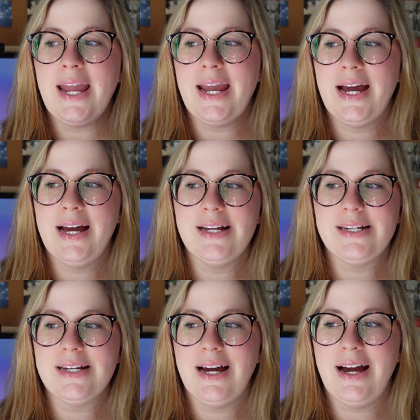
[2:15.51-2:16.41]

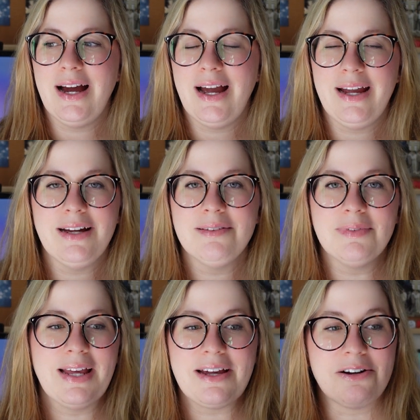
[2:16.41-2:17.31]
and I am
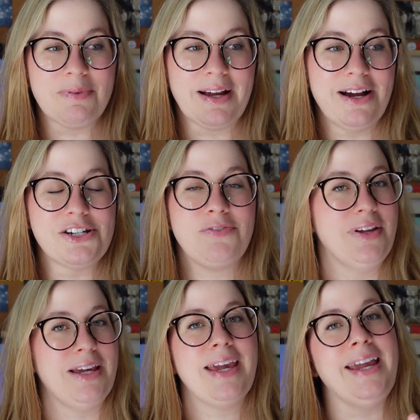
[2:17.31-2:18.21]
like, oh my gosh, I feel
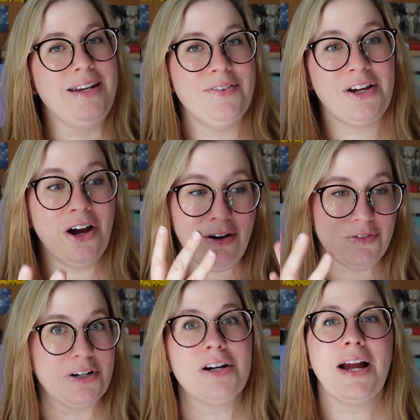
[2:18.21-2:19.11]
like I can't even
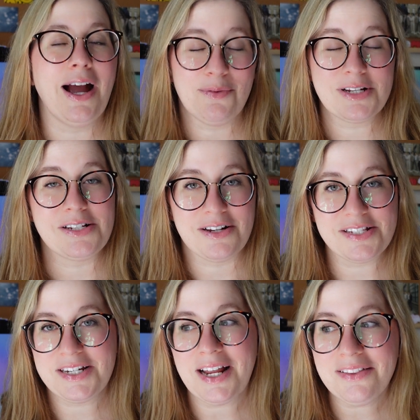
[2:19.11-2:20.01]
cover how
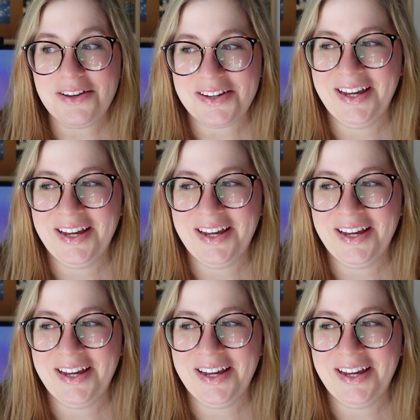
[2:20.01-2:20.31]
exhausted I look.